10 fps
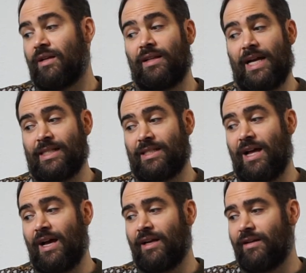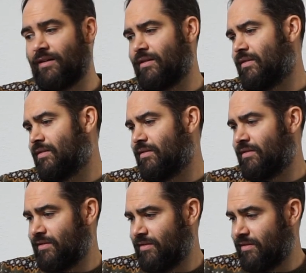Last line,
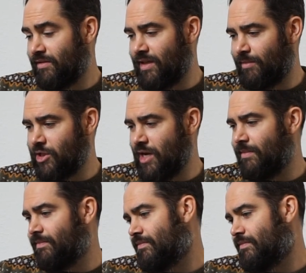double stop.